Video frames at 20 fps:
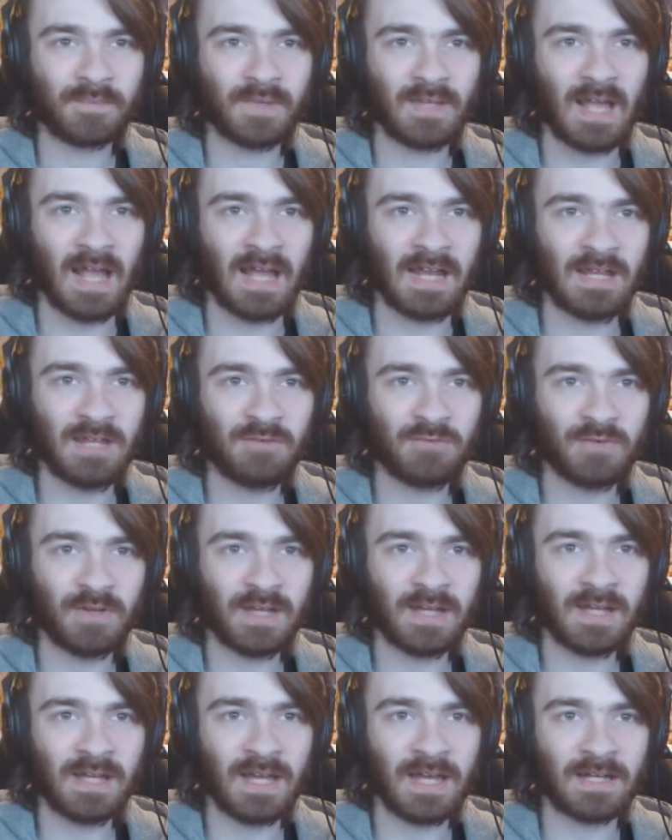
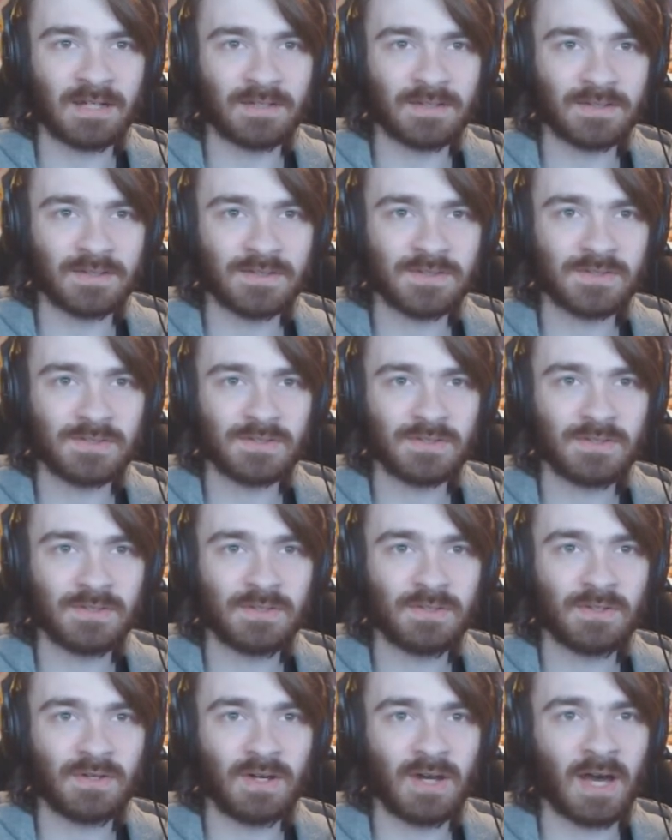Anything else?
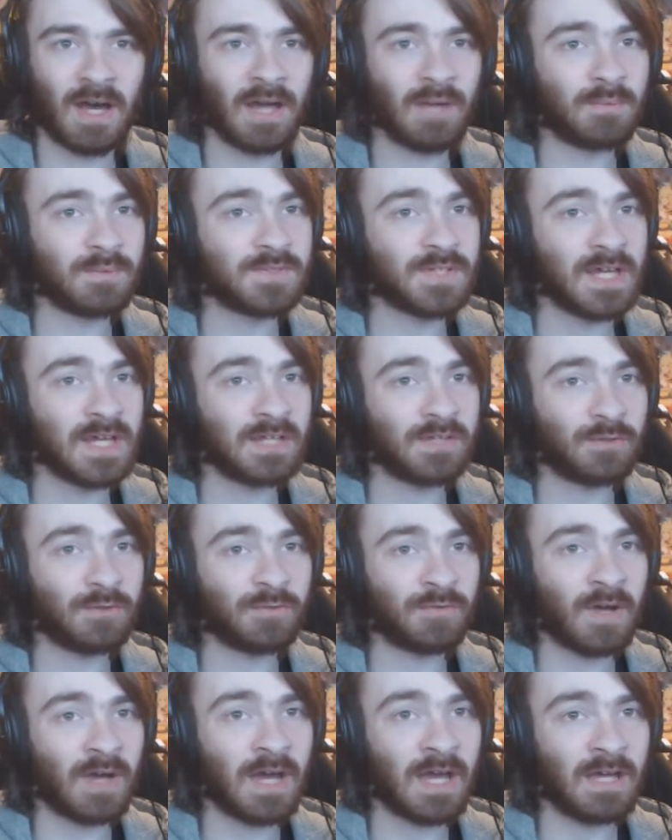I will take the
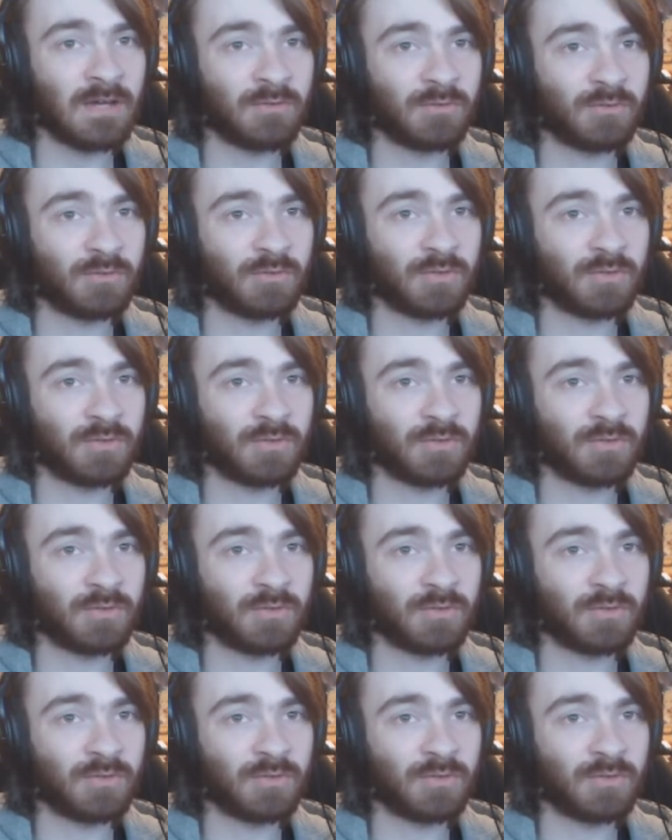revive.